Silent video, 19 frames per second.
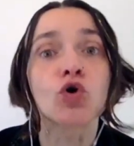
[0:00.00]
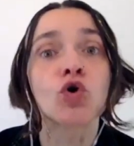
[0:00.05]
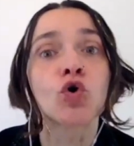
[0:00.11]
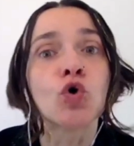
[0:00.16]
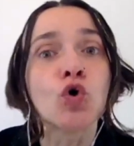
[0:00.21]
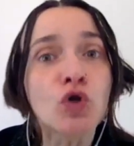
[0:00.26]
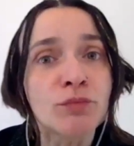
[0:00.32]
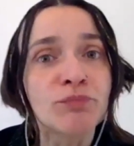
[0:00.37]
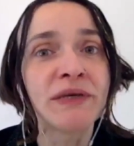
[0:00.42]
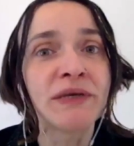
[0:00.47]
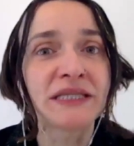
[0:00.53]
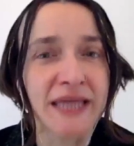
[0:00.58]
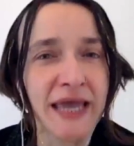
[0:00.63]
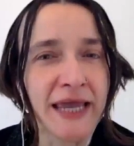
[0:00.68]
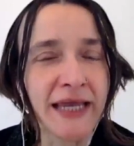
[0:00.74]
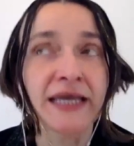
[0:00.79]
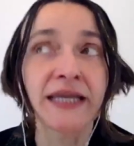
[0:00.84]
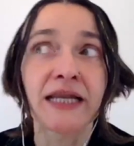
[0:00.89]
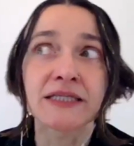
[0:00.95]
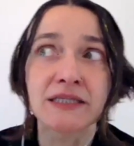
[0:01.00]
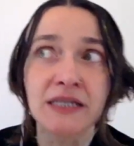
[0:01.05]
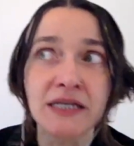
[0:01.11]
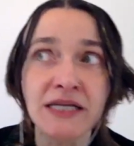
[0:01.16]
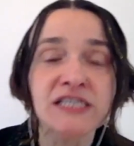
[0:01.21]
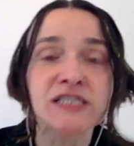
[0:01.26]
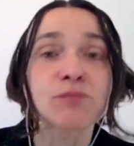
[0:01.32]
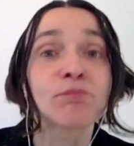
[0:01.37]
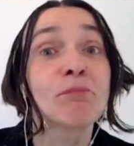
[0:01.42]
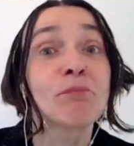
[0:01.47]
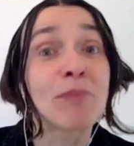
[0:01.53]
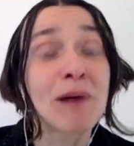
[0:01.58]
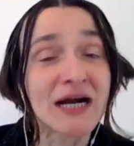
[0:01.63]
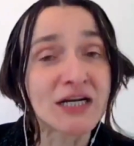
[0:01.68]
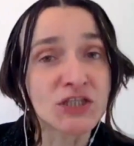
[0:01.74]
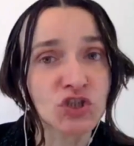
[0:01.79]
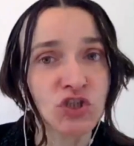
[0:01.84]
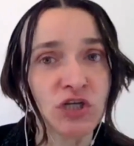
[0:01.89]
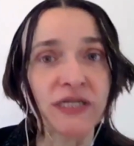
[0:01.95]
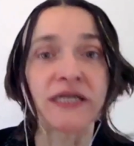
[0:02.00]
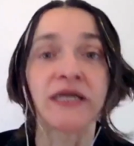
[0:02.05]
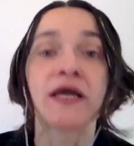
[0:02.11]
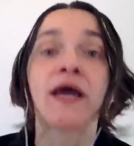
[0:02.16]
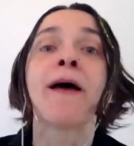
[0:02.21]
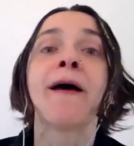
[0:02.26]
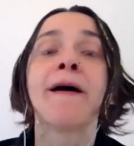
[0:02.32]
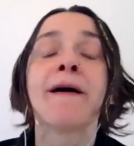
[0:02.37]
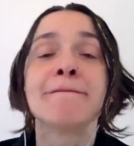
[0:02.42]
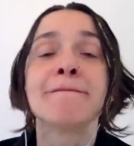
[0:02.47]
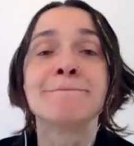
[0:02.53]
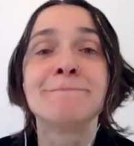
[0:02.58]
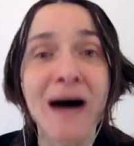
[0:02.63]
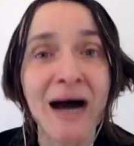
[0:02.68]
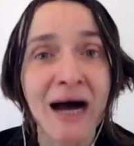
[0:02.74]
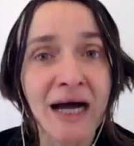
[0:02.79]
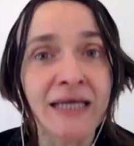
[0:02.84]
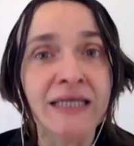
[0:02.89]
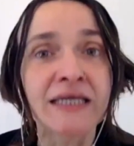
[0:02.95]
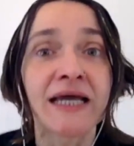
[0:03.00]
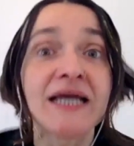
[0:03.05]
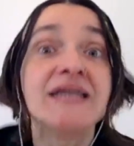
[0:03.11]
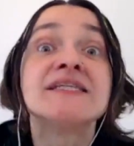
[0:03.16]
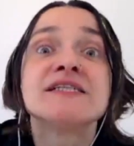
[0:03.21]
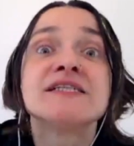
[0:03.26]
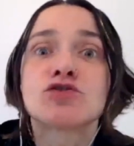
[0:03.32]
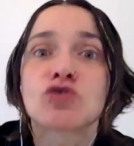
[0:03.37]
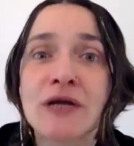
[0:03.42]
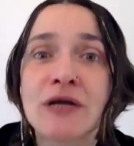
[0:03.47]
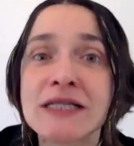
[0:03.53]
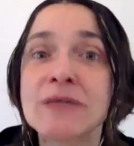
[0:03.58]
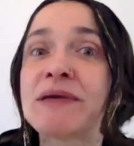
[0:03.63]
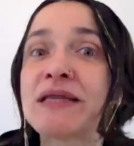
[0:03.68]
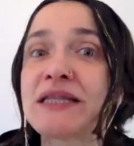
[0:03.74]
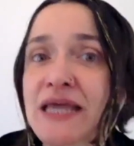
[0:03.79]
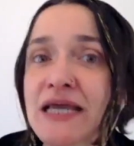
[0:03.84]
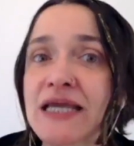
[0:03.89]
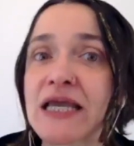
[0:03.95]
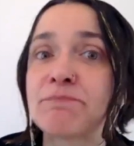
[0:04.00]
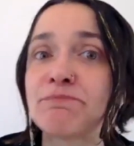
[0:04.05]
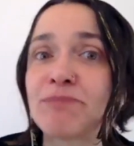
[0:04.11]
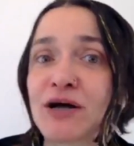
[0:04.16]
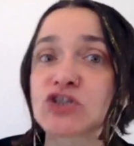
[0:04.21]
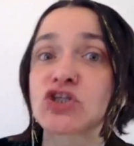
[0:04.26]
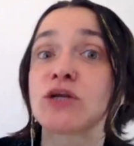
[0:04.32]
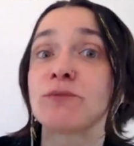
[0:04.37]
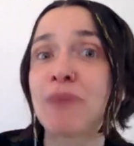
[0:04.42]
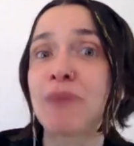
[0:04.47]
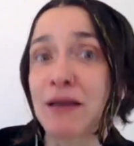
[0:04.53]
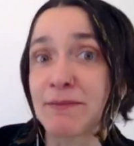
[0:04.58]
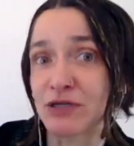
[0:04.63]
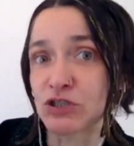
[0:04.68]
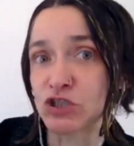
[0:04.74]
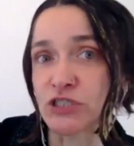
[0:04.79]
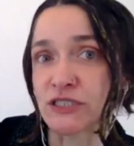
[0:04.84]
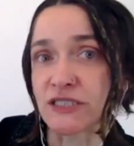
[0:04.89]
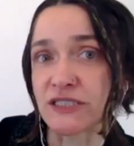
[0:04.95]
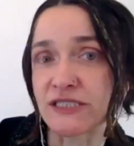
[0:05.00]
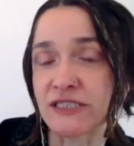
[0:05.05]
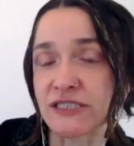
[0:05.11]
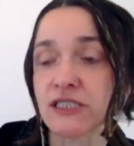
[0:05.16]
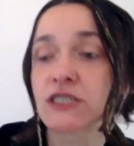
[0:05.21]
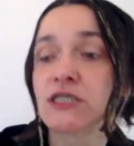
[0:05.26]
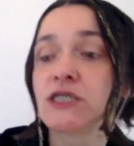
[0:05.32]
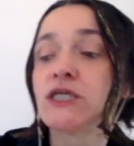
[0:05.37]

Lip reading: could be taken at least partially it is already been taken partially by machines.